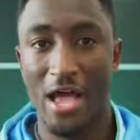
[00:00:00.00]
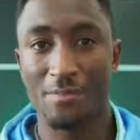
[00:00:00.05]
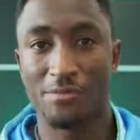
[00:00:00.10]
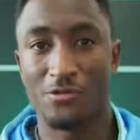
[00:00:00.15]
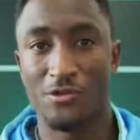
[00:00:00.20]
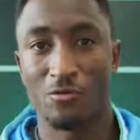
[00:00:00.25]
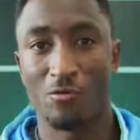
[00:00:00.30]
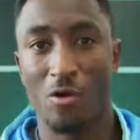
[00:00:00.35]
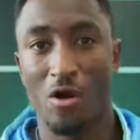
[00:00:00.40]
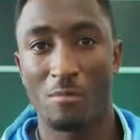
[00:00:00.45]

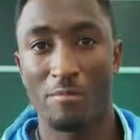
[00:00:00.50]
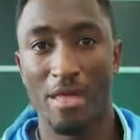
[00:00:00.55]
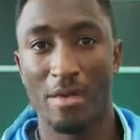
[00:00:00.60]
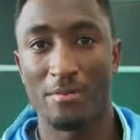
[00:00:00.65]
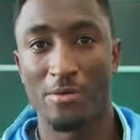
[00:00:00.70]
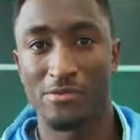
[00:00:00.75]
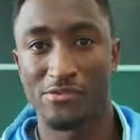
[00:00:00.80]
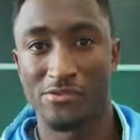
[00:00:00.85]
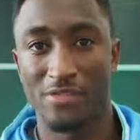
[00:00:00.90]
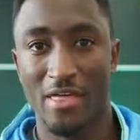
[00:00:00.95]
apps and the
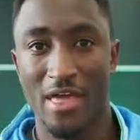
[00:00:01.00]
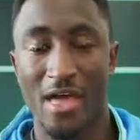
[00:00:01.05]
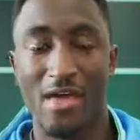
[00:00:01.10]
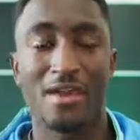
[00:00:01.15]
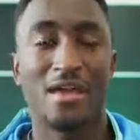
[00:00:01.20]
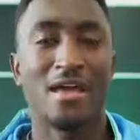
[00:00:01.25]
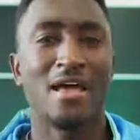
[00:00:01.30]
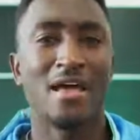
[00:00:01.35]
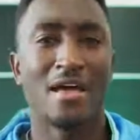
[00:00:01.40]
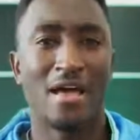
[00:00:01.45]
wallpapers and
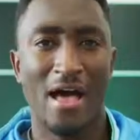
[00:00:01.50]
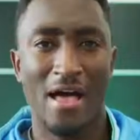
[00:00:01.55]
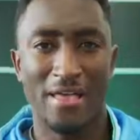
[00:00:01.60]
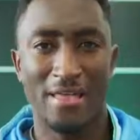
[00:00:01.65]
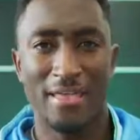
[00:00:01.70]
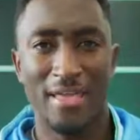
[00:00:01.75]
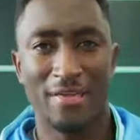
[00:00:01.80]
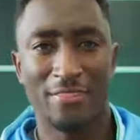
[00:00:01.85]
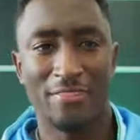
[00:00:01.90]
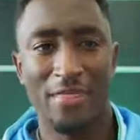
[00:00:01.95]
that.
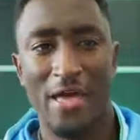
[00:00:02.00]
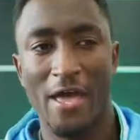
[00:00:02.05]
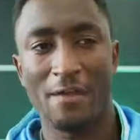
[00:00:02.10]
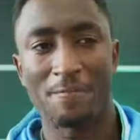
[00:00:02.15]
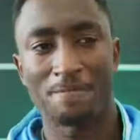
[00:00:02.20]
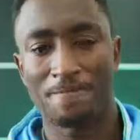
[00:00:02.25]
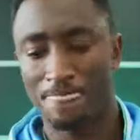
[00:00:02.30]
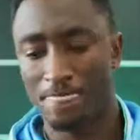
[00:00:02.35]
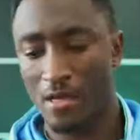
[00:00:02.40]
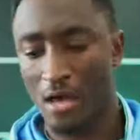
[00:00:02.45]
I get
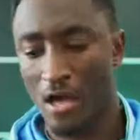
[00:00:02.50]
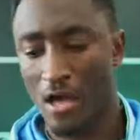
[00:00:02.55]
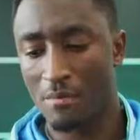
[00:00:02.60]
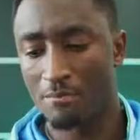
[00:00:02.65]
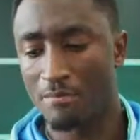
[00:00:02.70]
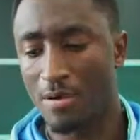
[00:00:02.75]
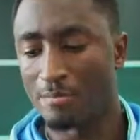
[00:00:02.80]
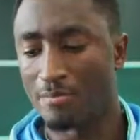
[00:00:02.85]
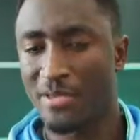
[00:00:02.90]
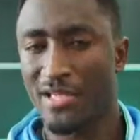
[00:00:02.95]
that.
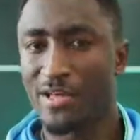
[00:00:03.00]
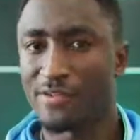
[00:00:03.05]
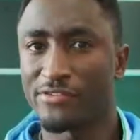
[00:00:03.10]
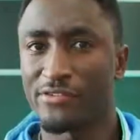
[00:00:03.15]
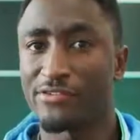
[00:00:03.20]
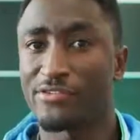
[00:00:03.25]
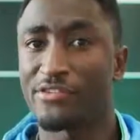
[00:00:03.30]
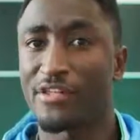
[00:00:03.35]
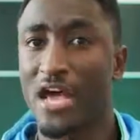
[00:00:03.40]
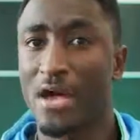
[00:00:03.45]
But because
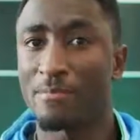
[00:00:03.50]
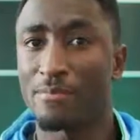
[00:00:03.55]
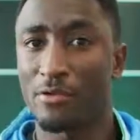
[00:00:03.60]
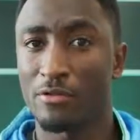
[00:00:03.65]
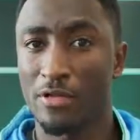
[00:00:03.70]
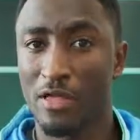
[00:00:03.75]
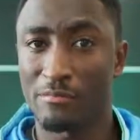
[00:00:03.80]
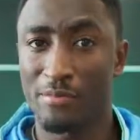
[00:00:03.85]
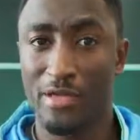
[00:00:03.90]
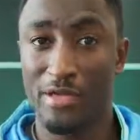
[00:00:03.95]
this is
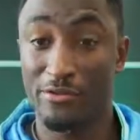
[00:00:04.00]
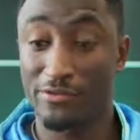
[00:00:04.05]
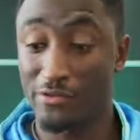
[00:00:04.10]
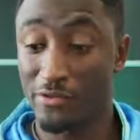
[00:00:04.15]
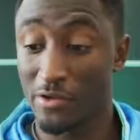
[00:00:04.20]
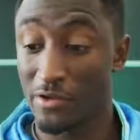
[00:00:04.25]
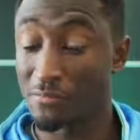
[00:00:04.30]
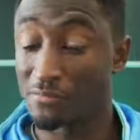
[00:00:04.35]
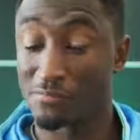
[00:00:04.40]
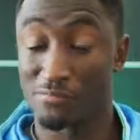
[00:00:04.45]
Apple and because
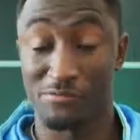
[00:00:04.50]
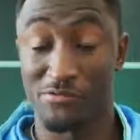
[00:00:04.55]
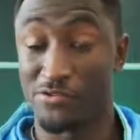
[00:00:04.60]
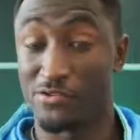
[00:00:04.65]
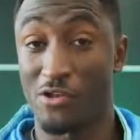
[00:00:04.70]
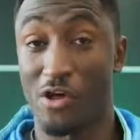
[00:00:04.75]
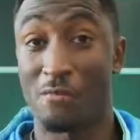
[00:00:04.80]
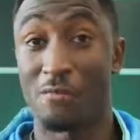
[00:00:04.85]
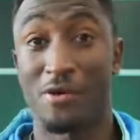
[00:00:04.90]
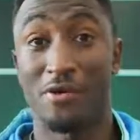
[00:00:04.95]
they're
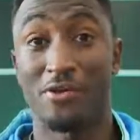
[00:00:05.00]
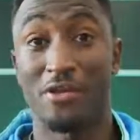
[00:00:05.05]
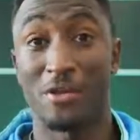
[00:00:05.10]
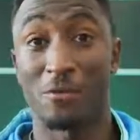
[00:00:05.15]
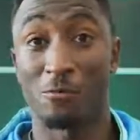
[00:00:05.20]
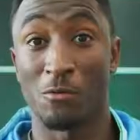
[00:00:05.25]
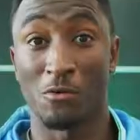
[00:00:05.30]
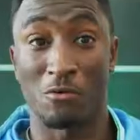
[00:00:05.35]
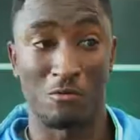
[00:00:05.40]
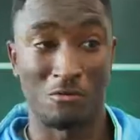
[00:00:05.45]
stubborn
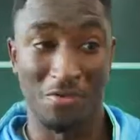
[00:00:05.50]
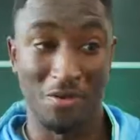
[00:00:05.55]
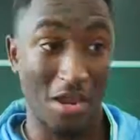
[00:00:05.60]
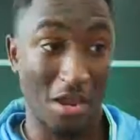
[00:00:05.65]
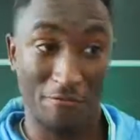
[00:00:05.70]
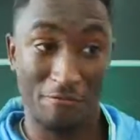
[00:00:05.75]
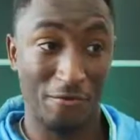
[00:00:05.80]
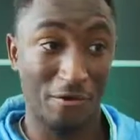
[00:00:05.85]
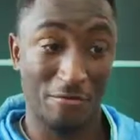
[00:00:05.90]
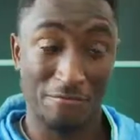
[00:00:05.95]
and will
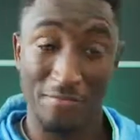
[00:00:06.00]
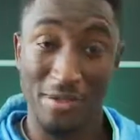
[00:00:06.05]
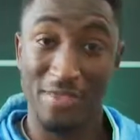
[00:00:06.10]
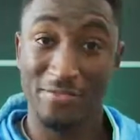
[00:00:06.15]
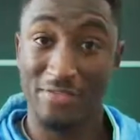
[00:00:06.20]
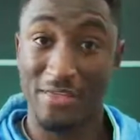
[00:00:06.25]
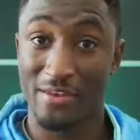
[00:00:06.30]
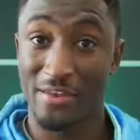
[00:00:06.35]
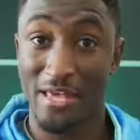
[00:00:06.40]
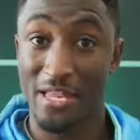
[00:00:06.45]
never
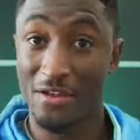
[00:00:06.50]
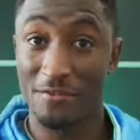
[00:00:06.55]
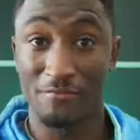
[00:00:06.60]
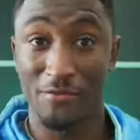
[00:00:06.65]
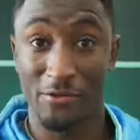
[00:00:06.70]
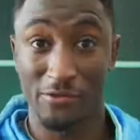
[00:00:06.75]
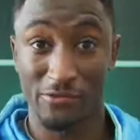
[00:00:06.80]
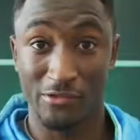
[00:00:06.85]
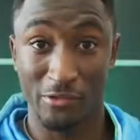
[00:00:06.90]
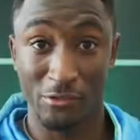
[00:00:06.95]
admit that any
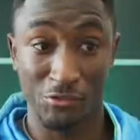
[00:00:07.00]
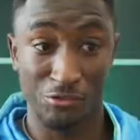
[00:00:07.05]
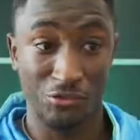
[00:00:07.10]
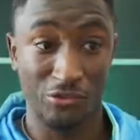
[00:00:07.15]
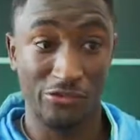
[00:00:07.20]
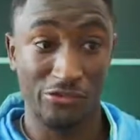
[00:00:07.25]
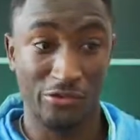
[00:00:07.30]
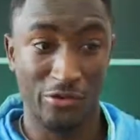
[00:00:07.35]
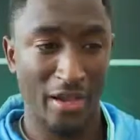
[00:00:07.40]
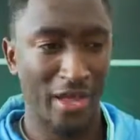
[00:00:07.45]
of their
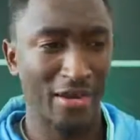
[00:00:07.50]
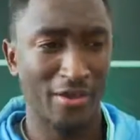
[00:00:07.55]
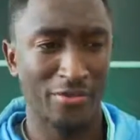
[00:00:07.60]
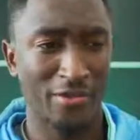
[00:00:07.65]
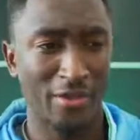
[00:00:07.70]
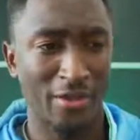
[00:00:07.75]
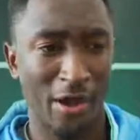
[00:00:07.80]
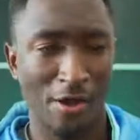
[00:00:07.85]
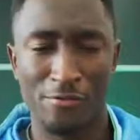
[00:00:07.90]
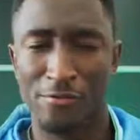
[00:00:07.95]
solutions are
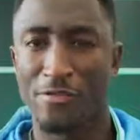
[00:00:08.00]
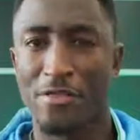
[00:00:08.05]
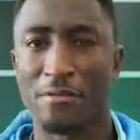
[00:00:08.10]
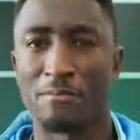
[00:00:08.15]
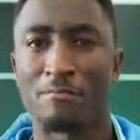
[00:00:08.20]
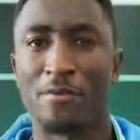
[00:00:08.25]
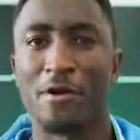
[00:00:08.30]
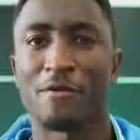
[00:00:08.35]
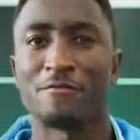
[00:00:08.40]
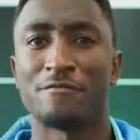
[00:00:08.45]
anything other
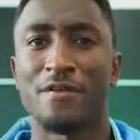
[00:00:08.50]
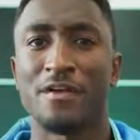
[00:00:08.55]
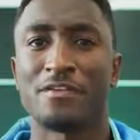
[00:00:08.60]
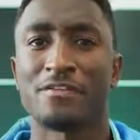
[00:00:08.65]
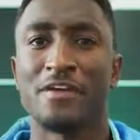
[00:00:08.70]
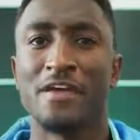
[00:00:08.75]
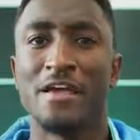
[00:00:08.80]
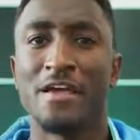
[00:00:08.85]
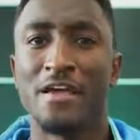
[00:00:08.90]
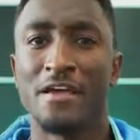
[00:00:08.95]
than
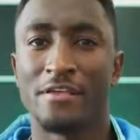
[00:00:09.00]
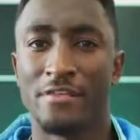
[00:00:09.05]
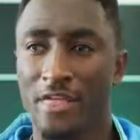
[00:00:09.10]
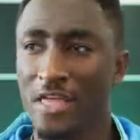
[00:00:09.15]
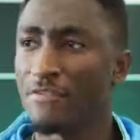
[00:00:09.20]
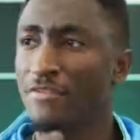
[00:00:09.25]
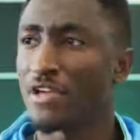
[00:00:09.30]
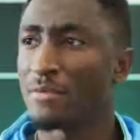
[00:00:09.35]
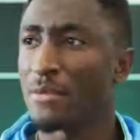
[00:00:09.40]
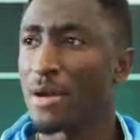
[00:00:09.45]
perfect,
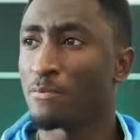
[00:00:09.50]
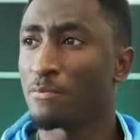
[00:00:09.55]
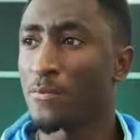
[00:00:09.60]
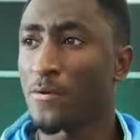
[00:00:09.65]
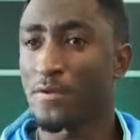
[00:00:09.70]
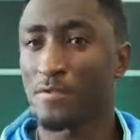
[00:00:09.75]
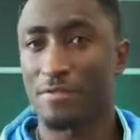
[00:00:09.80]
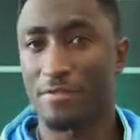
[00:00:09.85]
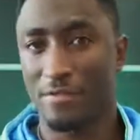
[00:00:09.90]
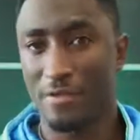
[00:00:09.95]
they've come up
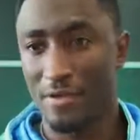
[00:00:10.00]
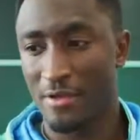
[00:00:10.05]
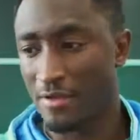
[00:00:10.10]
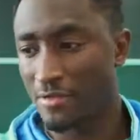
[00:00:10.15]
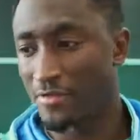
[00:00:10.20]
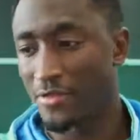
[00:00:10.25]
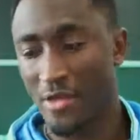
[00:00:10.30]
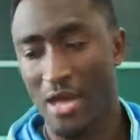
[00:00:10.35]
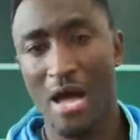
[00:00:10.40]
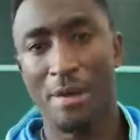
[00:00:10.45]
with
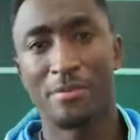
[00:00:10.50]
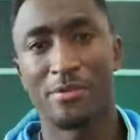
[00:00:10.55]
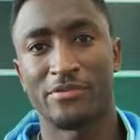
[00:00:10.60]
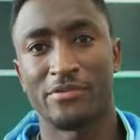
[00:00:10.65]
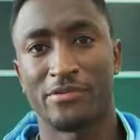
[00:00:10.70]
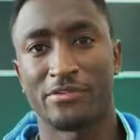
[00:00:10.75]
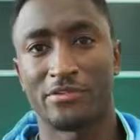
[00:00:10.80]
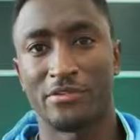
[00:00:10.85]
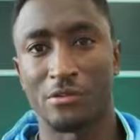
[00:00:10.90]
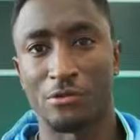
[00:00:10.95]
the
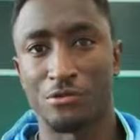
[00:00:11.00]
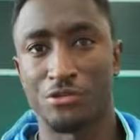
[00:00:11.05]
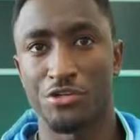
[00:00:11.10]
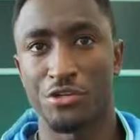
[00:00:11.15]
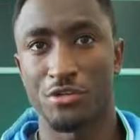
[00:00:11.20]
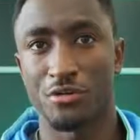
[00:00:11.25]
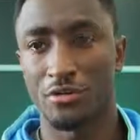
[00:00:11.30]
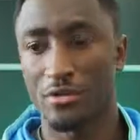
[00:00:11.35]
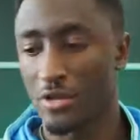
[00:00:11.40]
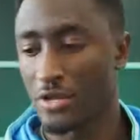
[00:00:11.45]
opposite
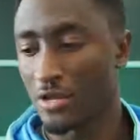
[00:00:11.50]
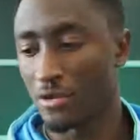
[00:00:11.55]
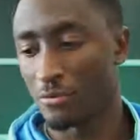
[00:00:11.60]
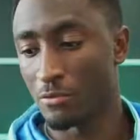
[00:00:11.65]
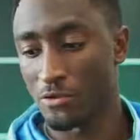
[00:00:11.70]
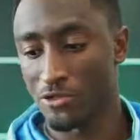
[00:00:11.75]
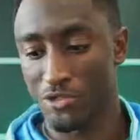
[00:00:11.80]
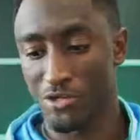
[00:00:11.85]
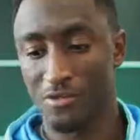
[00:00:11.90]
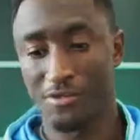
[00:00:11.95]
solution,
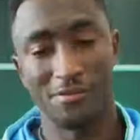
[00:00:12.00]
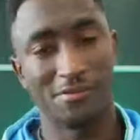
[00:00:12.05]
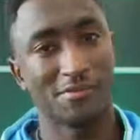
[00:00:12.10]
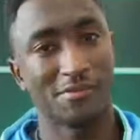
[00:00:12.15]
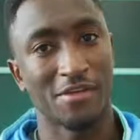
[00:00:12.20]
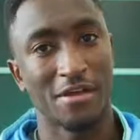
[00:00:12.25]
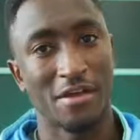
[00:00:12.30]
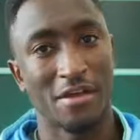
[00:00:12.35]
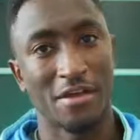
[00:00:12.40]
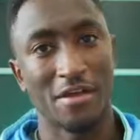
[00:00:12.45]
which
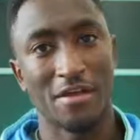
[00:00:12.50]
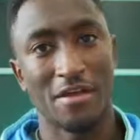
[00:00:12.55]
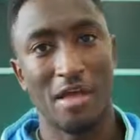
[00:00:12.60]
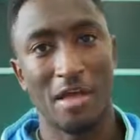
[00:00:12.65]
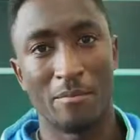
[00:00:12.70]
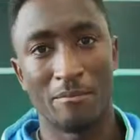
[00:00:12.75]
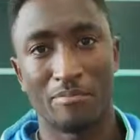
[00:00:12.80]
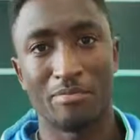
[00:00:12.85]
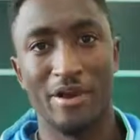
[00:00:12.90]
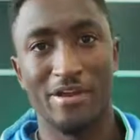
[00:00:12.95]
is
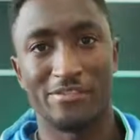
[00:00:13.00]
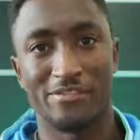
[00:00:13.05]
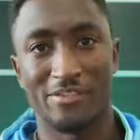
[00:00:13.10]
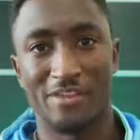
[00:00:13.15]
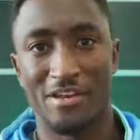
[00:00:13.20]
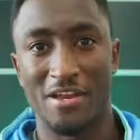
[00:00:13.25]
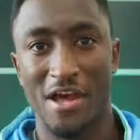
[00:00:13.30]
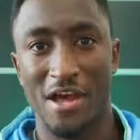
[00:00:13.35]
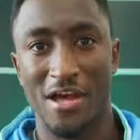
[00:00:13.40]
embrace the